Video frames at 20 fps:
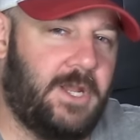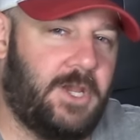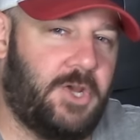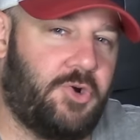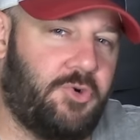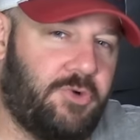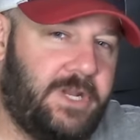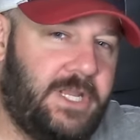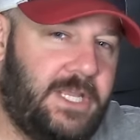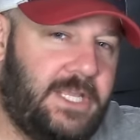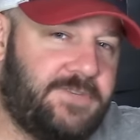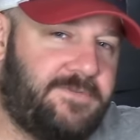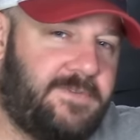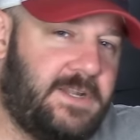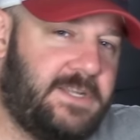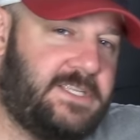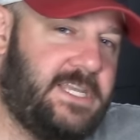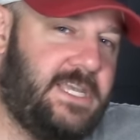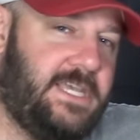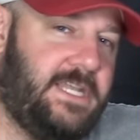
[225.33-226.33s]

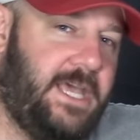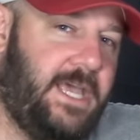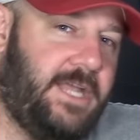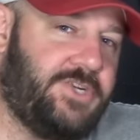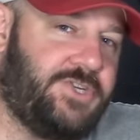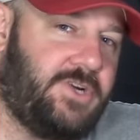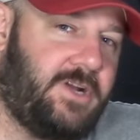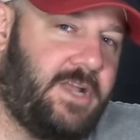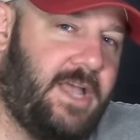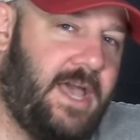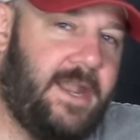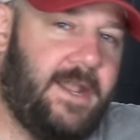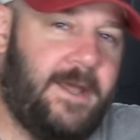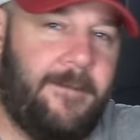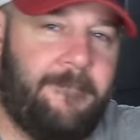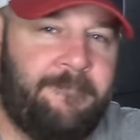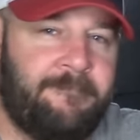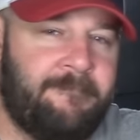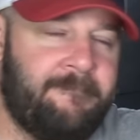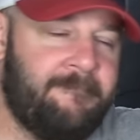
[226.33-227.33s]
aggrieved teenager kind
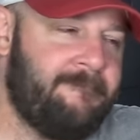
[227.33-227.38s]
of